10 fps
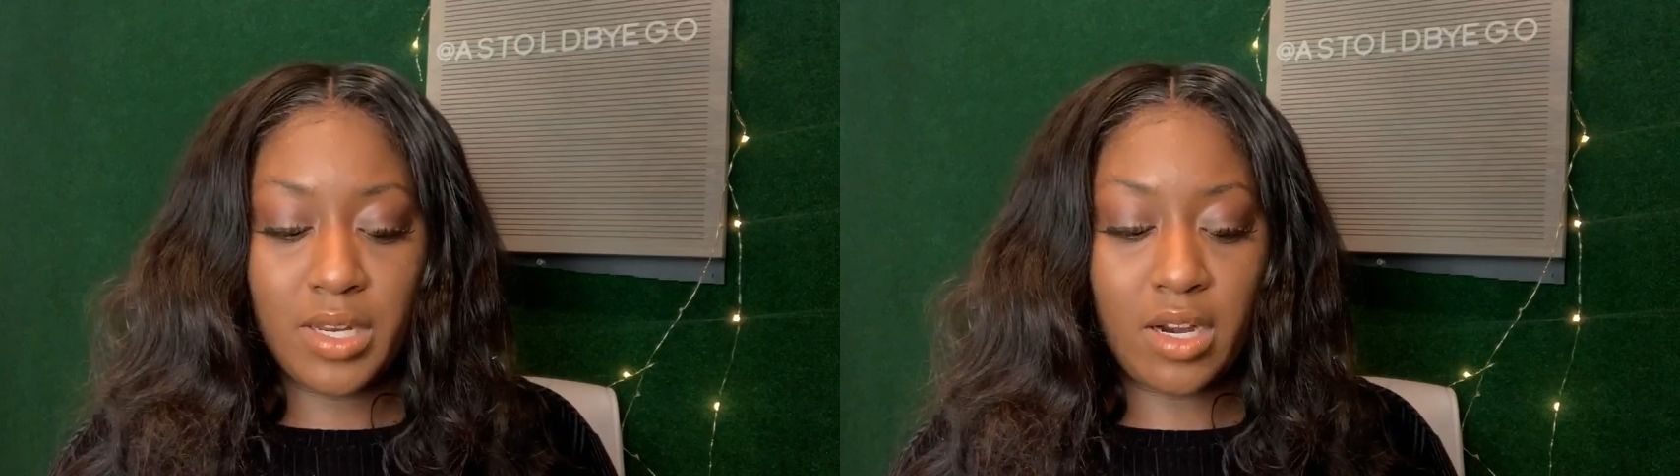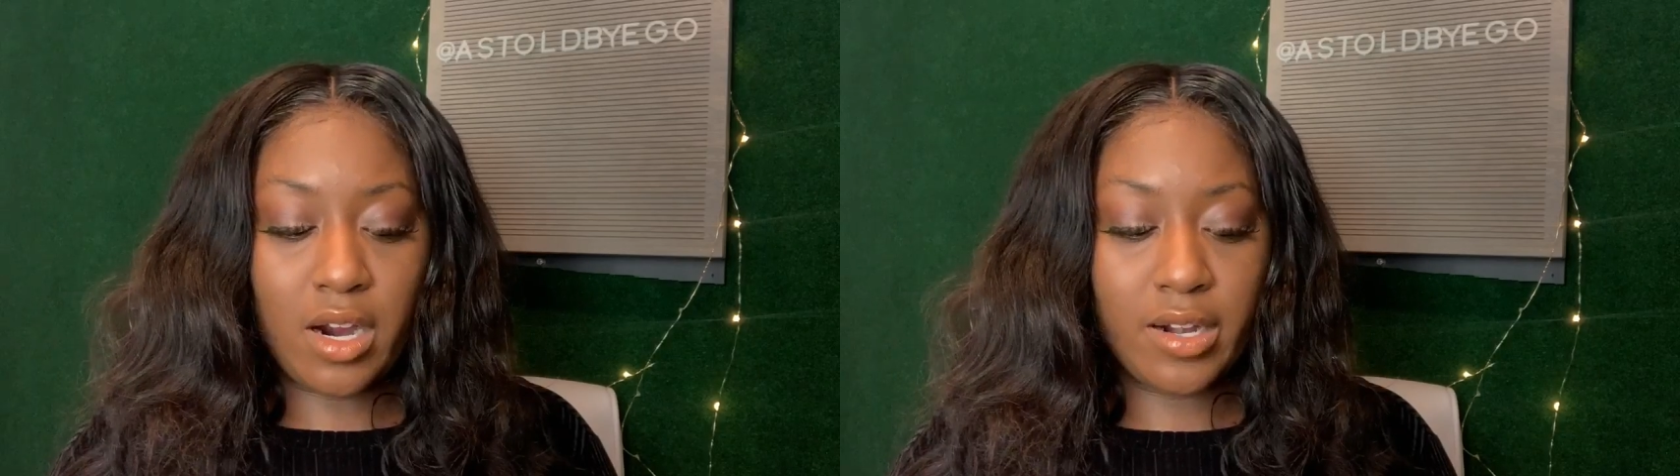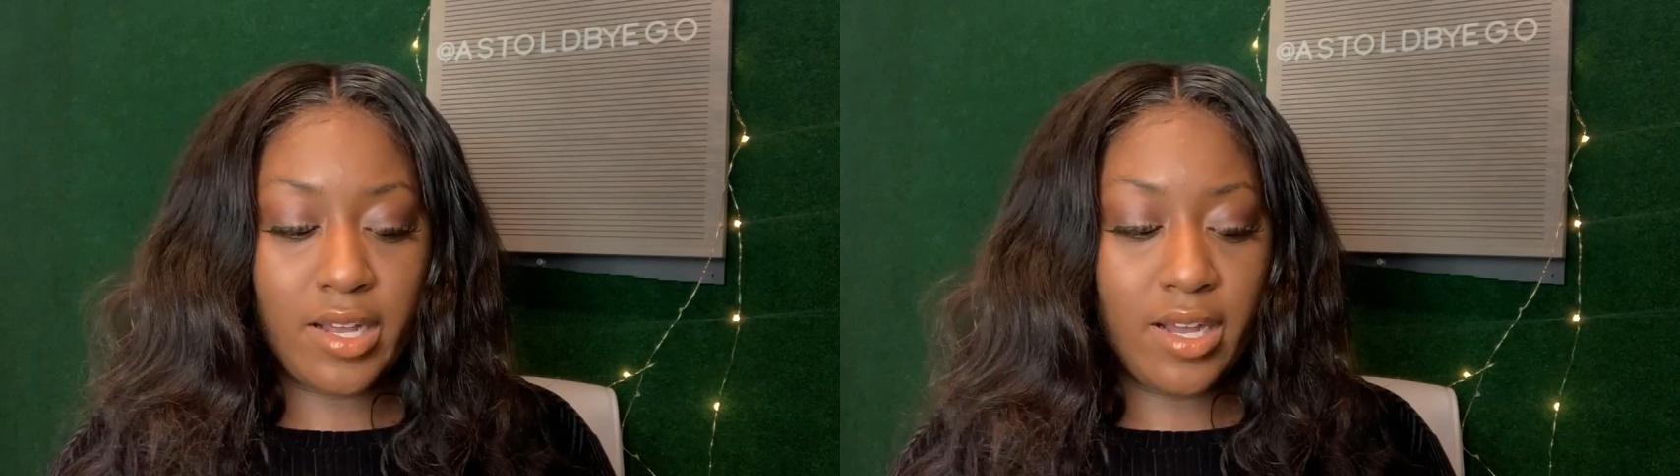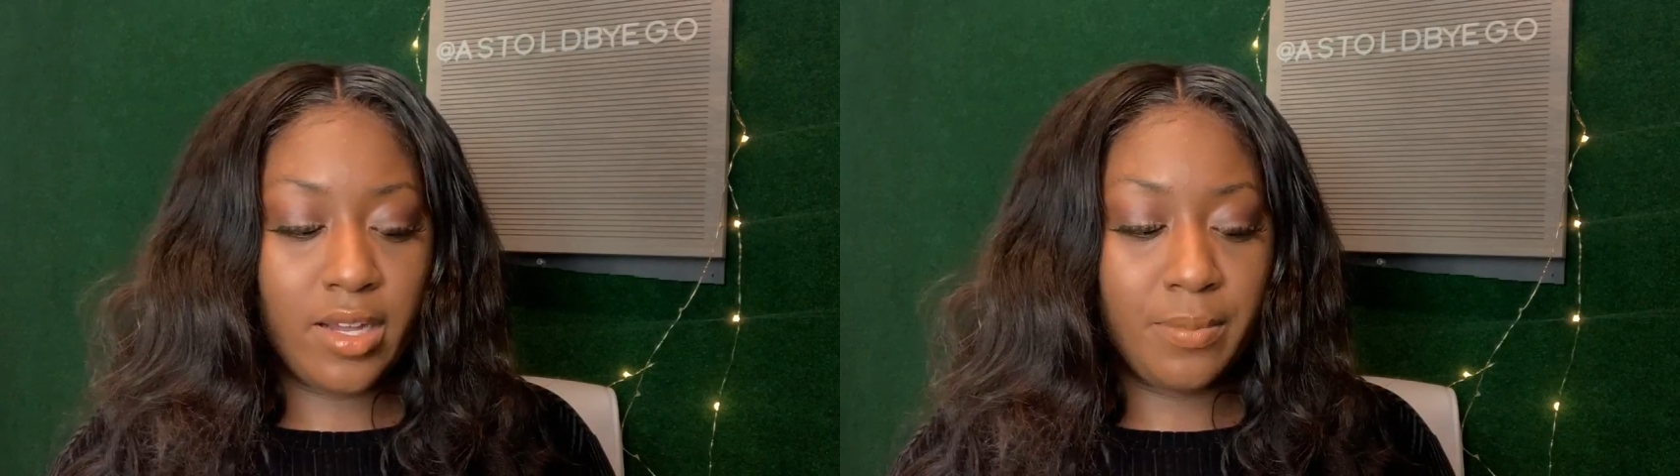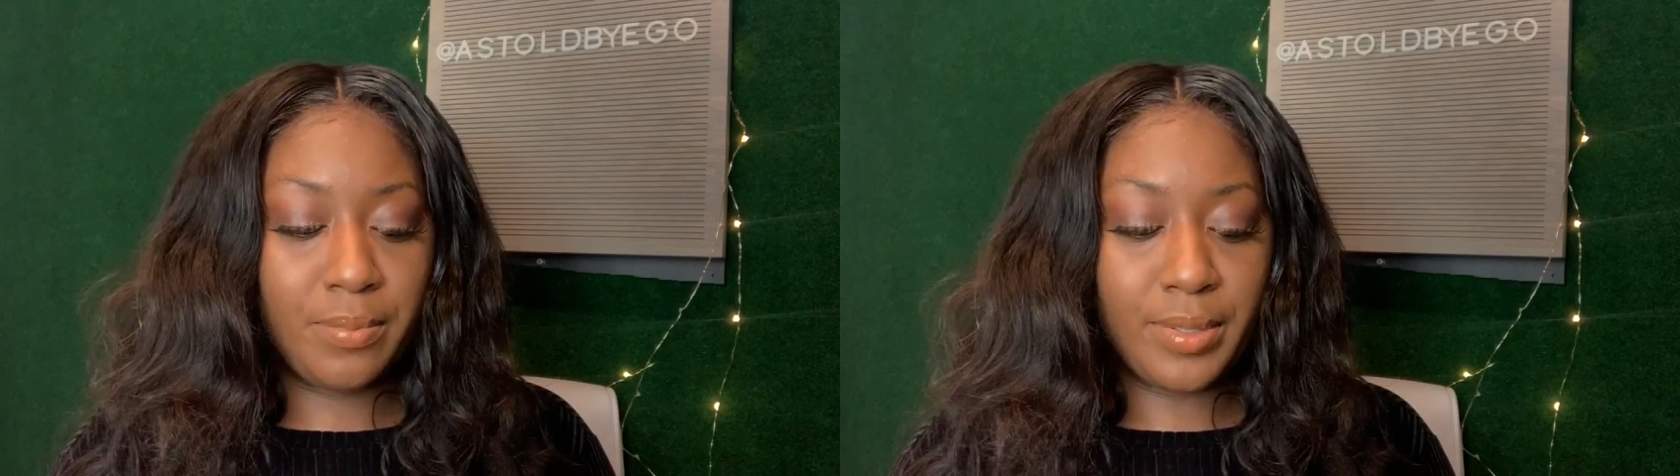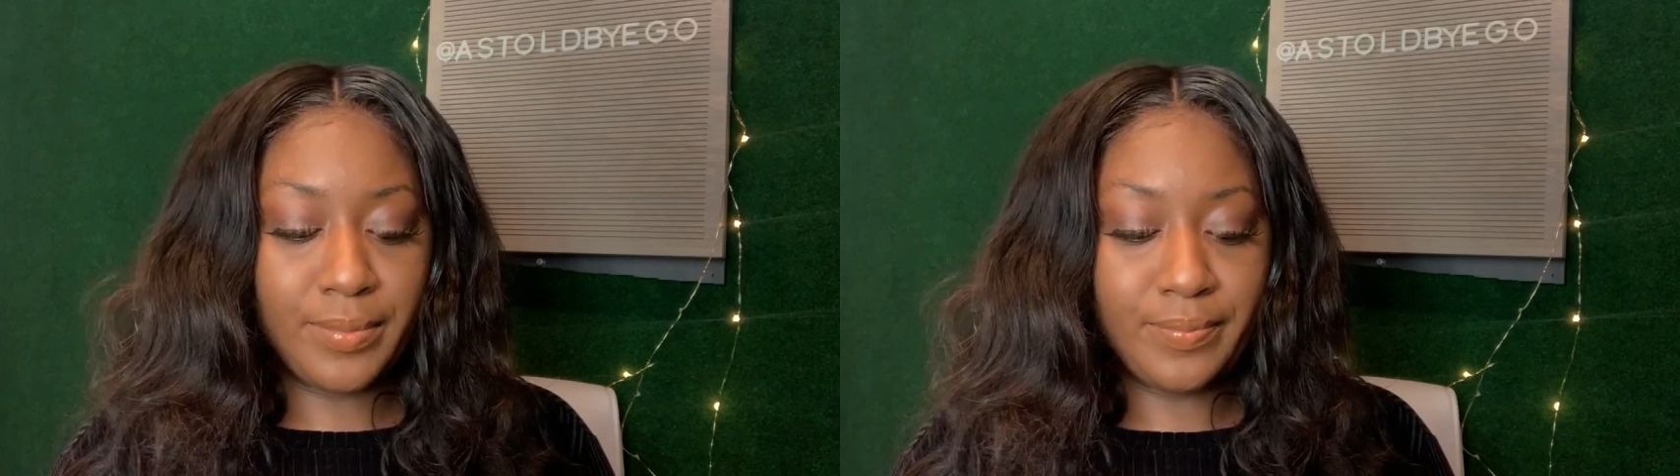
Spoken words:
the card up